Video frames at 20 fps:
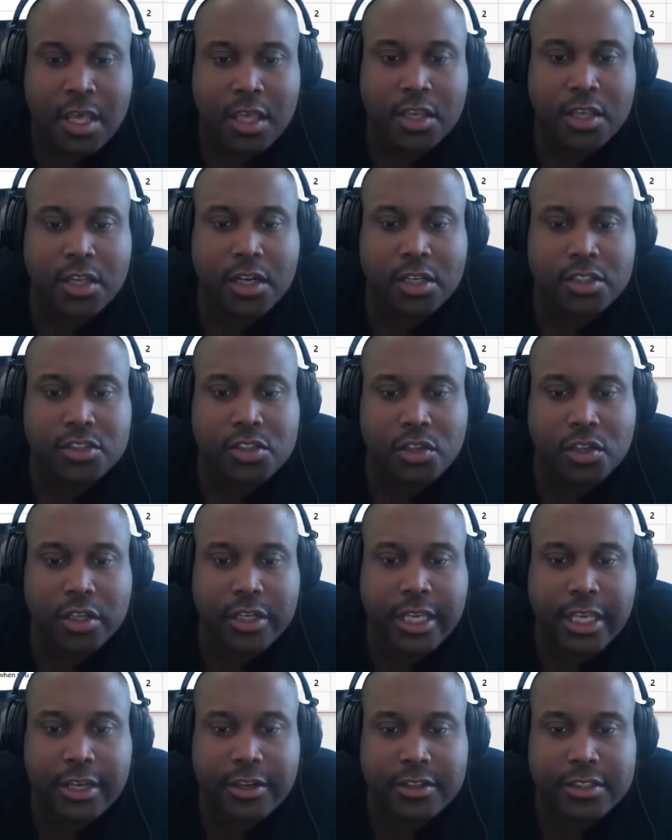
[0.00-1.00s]
You can also
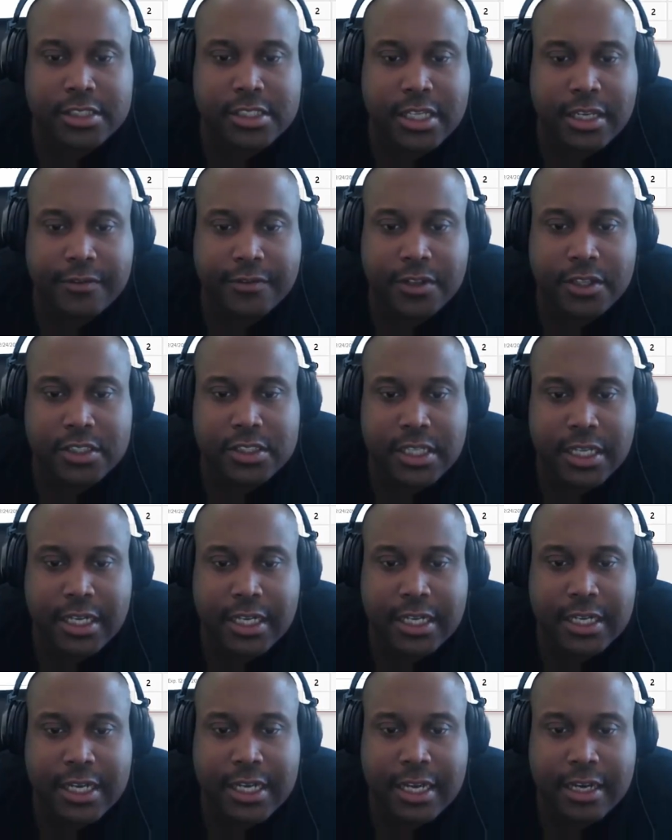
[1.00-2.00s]
look here to see if there's
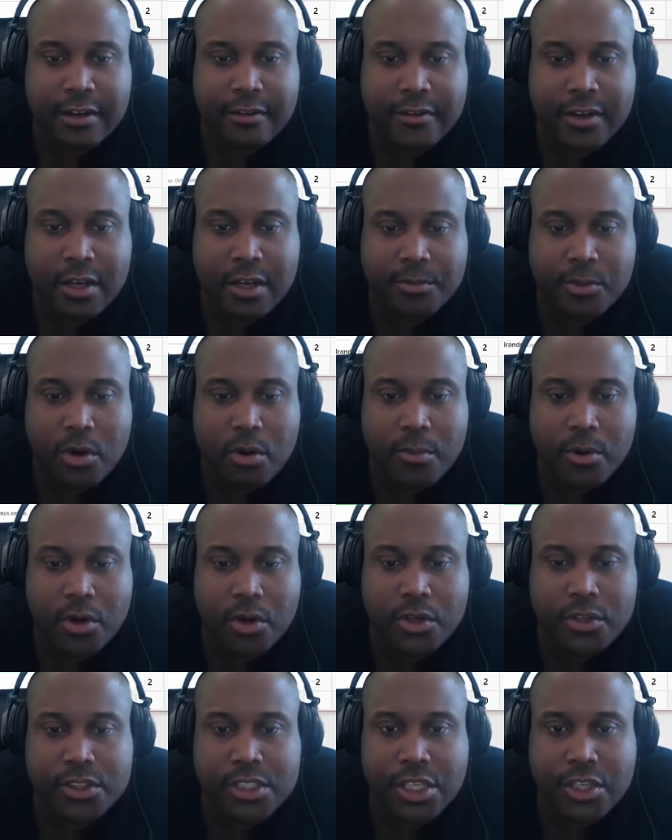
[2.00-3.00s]
any kind of promo
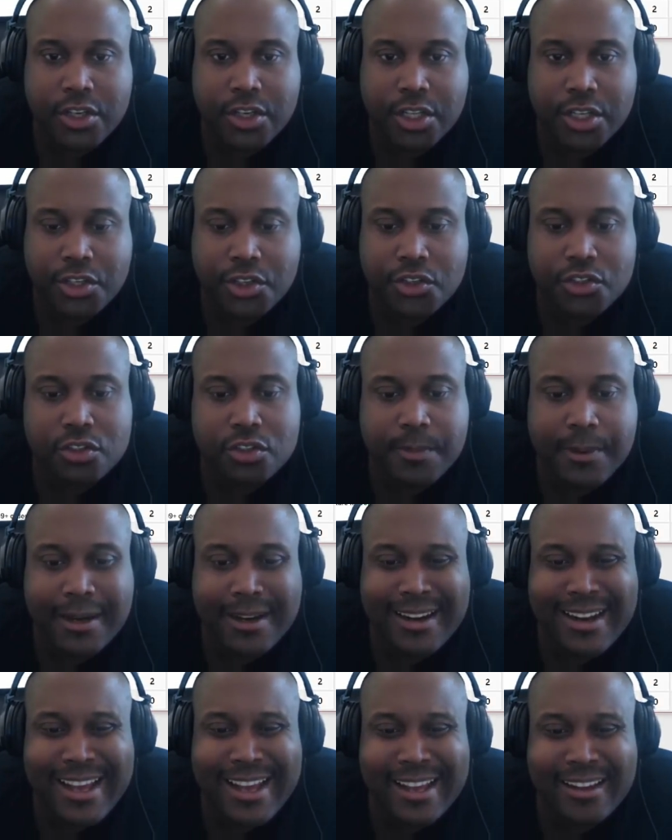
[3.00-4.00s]
codes that you can use,
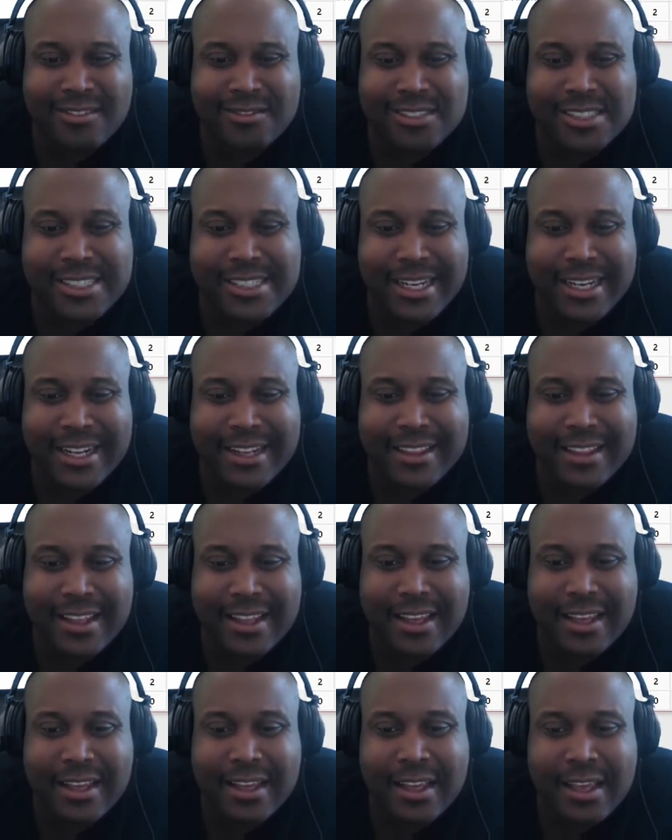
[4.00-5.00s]
but I don't see
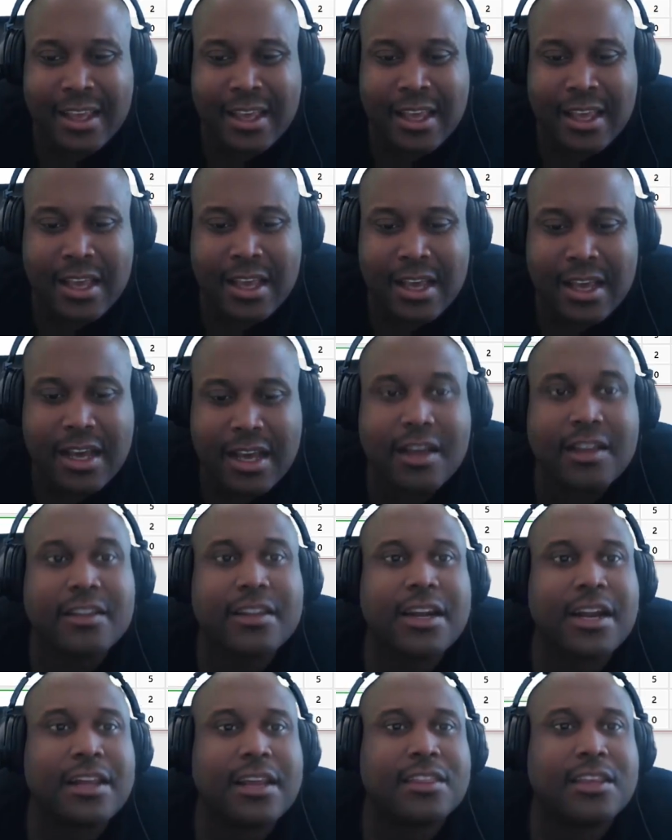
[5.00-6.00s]
anything
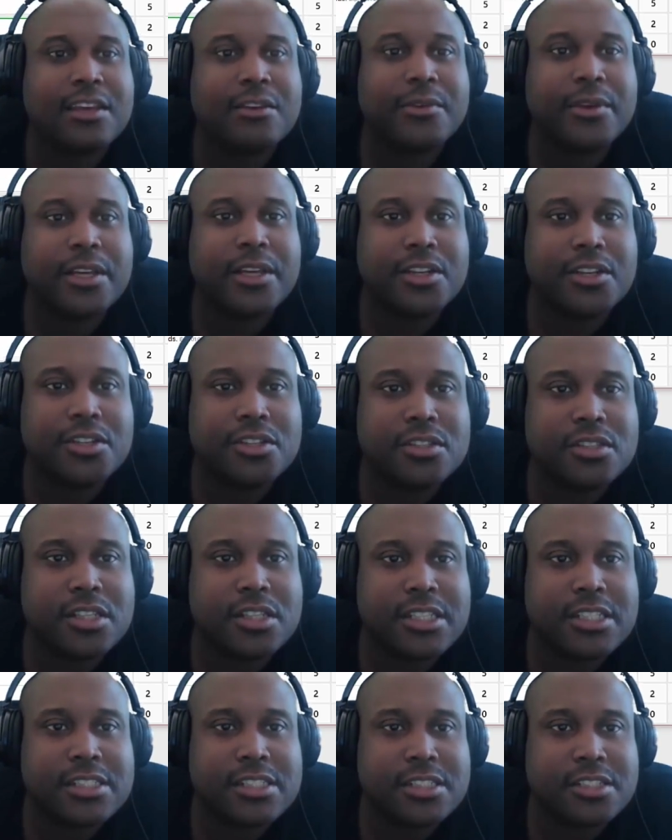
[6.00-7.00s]
that I think we can use
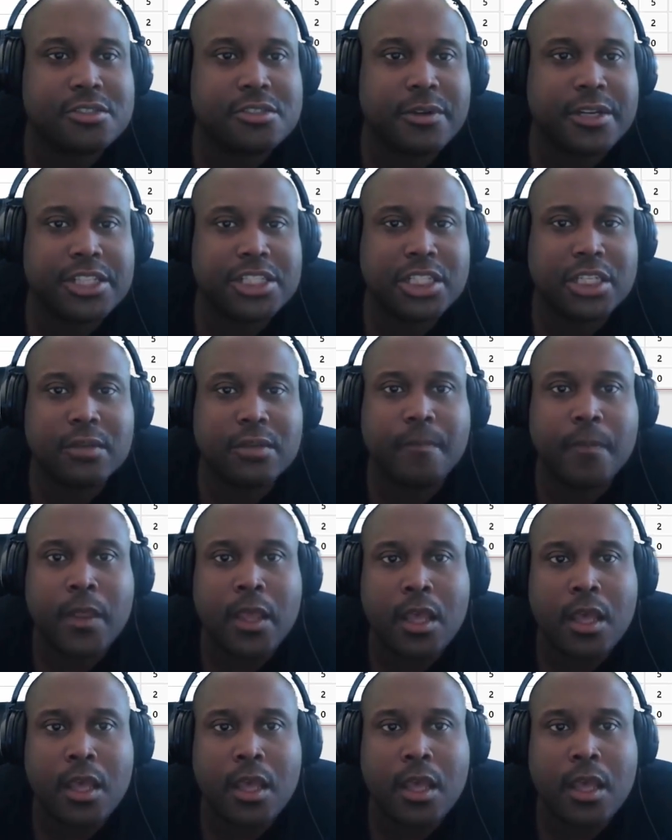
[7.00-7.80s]
in this situation.